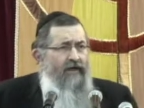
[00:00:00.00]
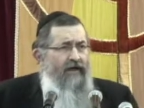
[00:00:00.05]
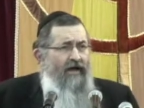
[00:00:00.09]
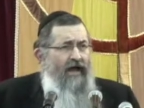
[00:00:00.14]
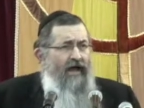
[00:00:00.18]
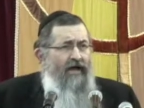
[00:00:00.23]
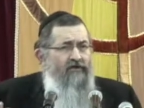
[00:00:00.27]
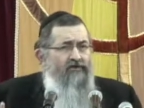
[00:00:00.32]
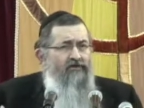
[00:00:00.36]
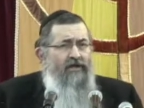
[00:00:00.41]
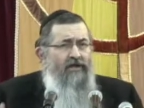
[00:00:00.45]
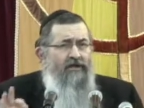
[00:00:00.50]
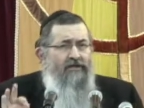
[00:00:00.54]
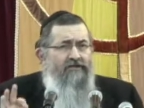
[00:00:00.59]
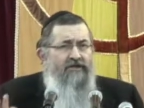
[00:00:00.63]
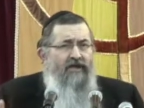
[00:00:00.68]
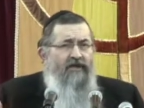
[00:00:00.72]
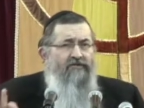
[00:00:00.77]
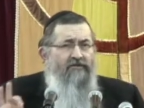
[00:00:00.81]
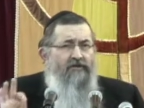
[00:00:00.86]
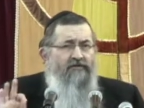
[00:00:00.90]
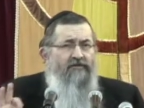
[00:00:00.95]
Anshe
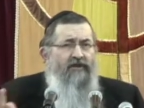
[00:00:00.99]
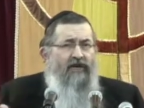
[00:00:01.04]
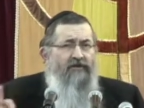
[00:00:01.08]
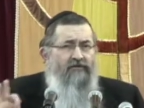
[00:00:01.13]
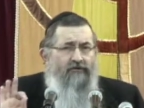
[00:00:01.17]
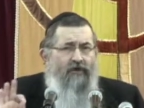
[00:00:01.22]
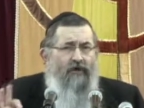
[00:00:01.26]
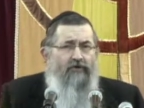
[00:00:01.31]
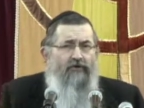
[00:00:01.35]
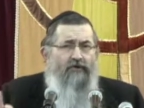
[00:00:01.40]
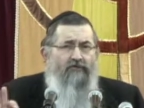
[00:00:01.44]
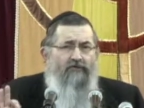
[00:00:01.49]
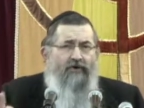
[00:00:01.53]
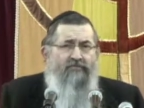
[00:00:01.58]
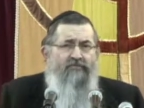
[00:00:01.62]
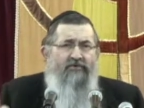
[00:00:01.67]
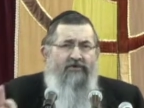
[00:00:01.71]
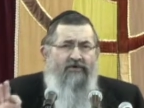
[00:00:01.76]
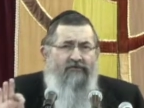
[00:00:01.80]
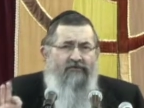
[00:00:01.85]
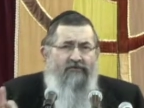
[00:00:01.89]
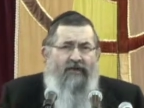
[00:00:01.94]
Keneses HaGedolah
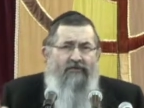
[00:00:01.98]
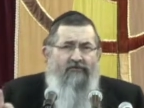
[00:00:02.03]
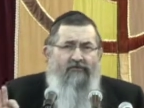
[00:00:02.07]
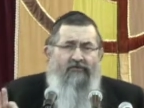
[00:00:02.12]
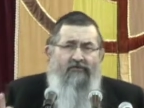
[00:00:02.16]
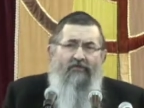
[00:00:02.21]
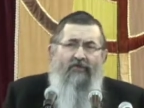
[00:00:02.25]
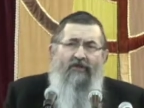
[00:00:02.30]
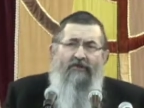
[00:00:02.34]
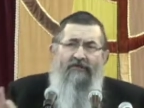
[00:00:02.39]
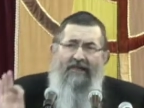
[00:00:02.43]
represents the